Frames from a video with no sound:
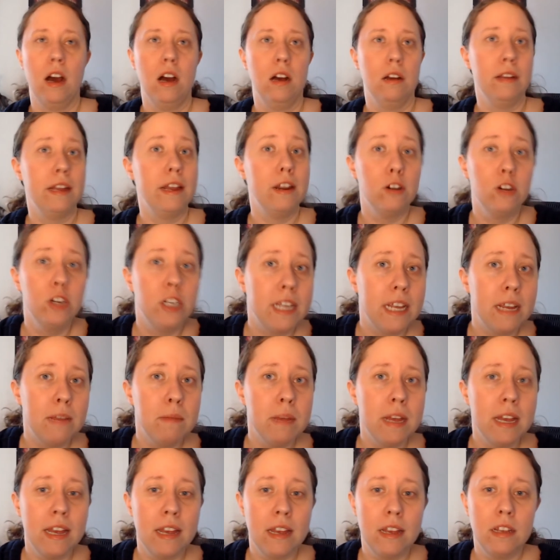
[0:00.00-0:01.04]
inner
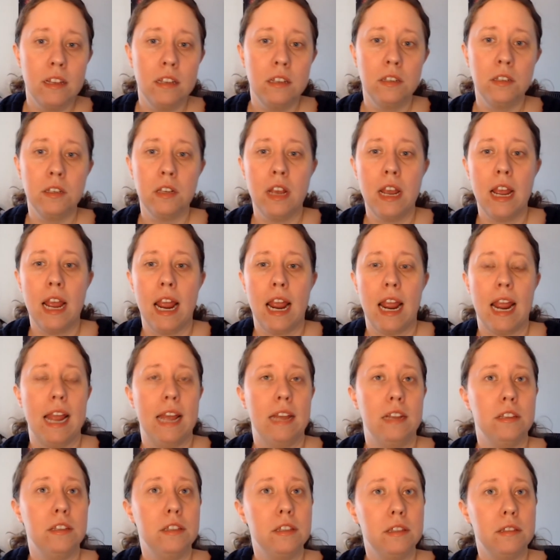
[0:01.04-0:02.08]
demons,
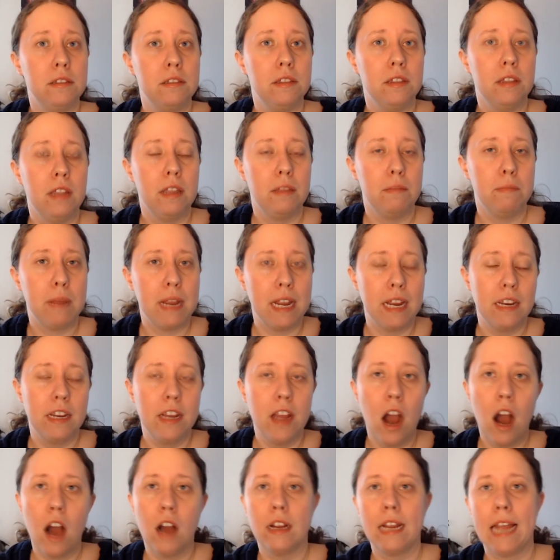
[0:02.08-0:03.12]
and being
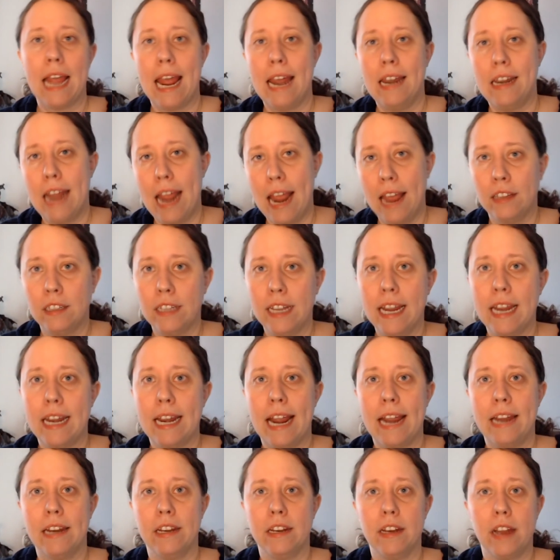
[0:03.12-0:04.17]
young and
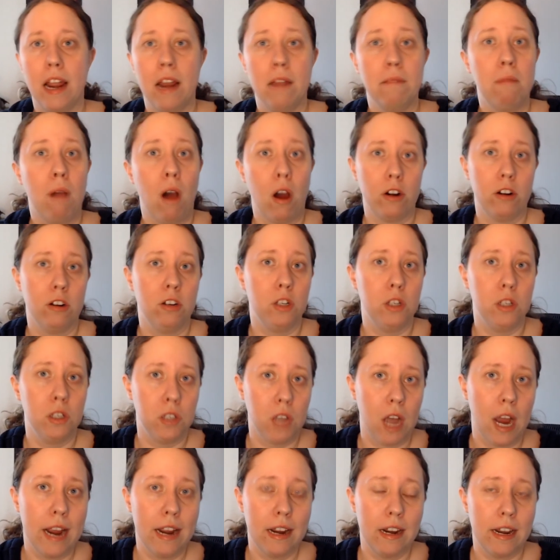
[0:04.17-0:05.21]
alienated in modern
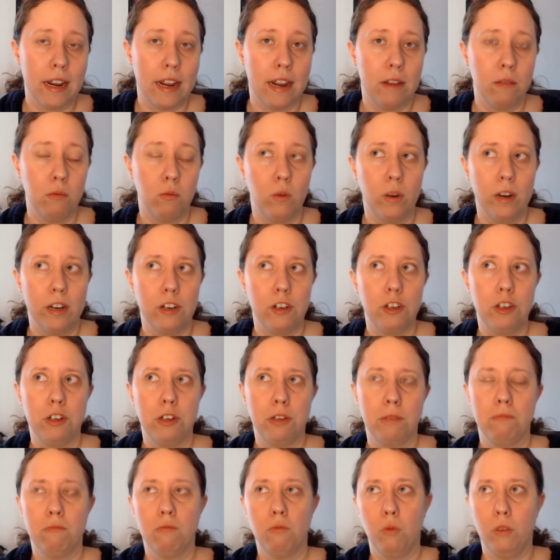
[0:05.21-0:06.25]
society,
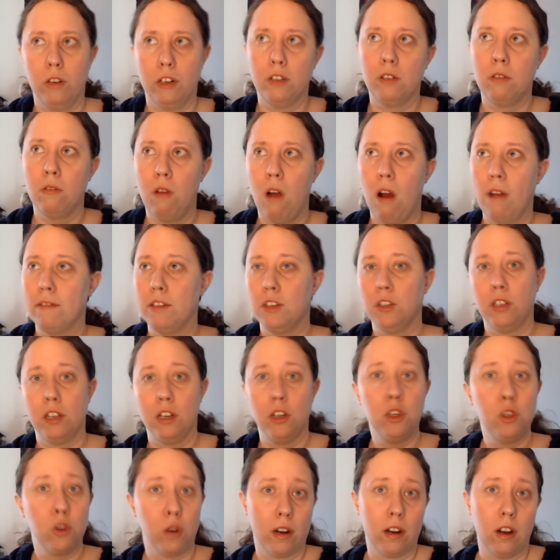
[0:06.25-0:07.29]
which would obviously
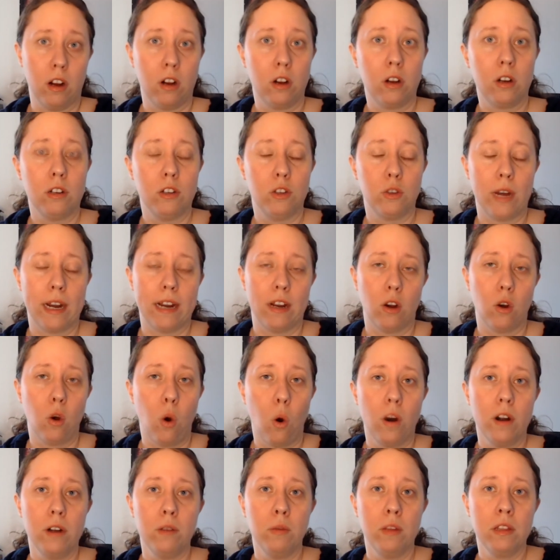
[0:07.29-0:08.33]
strike a
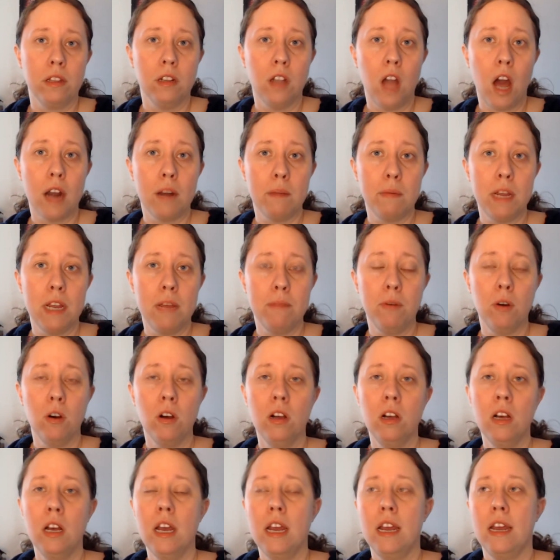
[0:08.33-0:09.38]
chord with a lot of
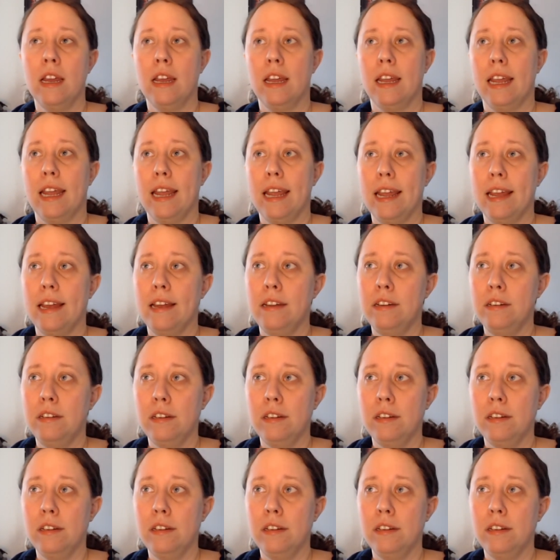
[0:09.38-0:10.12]
people. And